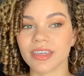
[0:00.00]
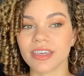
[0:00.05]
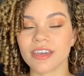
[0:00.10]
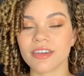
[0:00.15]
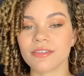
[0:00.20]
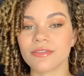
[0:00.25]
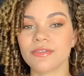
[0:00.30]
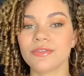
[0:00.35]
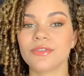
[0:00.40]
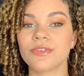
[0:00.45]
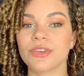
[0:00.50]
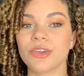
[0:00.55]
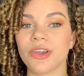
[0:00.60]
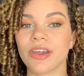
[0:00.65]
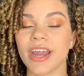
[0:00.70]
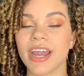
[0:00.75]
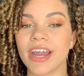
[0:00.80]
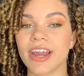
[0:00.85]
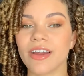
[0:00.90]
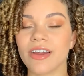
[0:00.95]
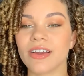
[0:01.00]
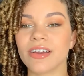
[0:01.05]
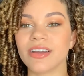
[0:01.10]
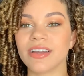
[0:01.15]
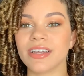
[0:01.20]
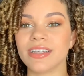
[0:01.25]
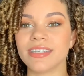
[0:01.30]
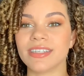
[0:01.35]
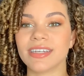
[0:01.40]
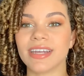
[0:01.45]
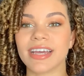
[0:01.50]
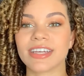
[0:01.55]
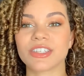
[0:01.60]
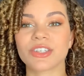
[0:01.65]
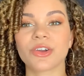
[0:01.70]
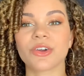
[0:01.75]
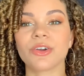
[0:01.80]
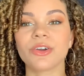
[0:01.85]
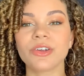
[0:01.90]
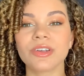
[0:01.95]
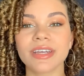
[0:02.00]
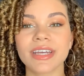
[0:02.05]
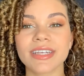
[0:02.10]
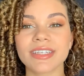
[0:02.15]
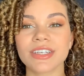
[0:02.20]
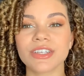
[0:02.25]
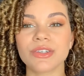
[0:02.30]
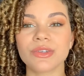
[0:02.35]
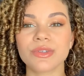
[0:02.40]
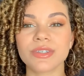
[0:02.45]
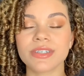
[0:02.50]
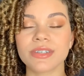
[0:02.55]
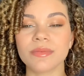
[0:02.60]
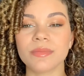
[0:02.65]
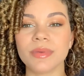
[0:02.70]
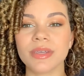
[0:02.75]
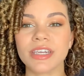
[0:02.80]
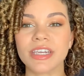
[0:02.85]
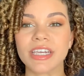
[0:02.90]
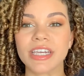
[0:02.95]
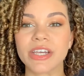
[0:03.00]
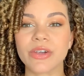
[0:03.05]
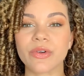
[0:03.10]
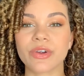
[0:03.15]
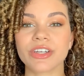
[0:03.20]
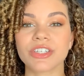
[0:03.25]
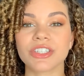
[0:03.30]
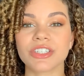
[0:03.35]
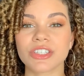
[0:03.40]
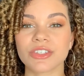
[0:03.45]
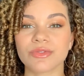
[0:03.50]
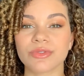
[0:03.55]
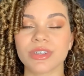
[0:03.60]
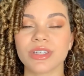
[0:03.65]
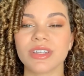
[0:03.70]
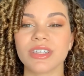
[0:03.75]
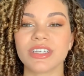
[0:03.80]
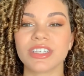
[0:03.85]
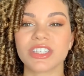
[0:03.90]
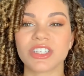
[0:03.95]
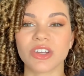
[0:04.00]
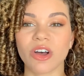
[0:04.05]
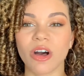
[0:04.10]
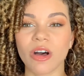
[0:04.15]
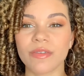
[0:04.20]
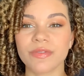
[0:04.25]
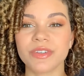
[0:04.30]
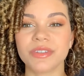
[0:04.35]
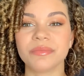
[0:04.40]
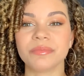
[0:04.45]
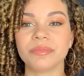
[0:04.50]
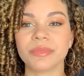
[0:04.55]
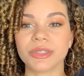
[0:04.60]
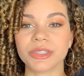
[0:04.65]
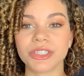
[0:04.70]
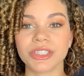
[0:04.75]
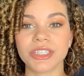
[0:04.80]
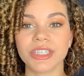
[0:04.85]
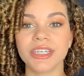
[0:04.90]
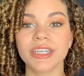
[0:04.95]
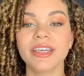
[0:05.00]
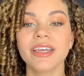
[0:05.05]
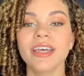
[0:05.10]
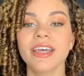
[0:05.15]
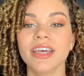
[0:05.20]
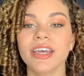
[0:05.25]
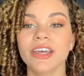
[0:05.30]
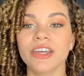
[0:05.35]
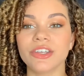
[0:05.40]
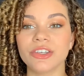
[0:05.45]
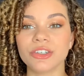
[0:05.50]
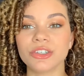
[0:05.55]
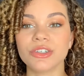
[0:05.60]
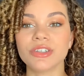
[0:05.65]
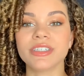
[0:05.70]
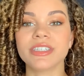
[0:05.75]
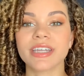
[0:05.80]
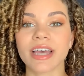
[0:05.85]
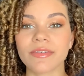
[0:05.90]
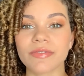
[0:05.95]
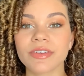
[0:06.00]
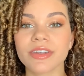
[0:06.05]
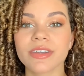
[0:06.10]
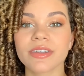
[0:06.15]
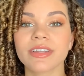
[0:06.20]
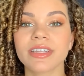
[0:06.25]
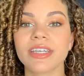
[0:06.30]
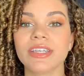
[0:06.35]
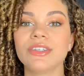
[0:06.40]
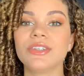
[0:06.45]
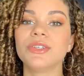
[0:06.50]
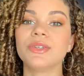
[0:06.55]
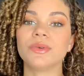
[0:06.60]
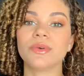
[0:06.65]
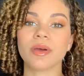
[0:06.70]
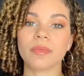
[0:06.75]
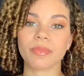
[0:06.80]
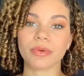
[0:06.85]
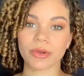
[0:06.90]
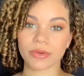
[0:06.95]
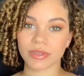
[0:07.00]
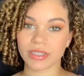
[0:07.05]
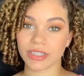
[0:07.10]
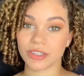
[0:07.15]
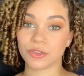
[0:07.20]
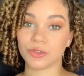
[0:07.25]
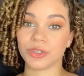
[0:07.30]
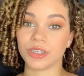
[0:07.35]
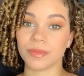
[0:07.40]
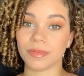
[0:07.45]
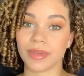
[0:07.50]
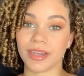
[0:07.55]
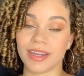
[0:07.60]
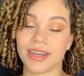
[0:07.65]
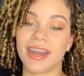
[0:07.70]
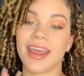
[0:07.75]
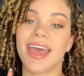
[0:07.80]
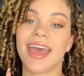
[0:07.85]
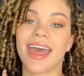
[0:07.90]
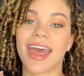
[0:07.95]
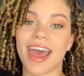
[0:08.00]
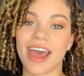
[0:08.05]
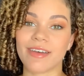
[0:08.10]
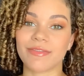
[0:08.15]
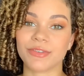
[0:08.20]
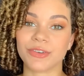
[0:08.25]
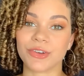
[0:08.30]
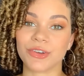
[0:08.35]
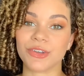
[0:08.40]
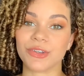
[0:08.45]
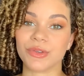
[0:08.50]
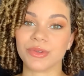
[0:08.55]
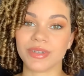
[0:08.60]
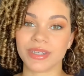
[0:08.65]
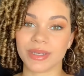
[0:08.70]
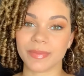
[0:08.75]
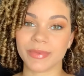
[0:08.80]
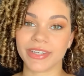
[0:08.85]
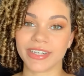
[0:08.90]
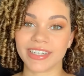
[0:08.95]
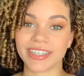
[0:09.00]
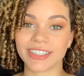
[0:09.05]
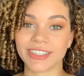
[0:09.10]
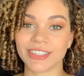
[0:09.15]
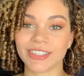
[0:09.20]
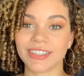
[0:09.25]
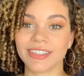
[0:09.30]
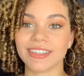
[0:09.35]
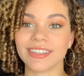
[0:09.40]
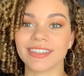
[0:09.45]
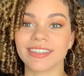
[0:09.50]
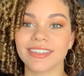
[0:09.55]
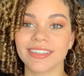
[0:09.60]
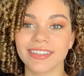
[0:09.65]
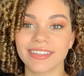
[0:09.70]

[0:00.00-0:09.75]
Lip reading: If your hair isn't as curly as it used to be, or it's just really soft and mushy, you should definitely do a protein treatment after you deep condition.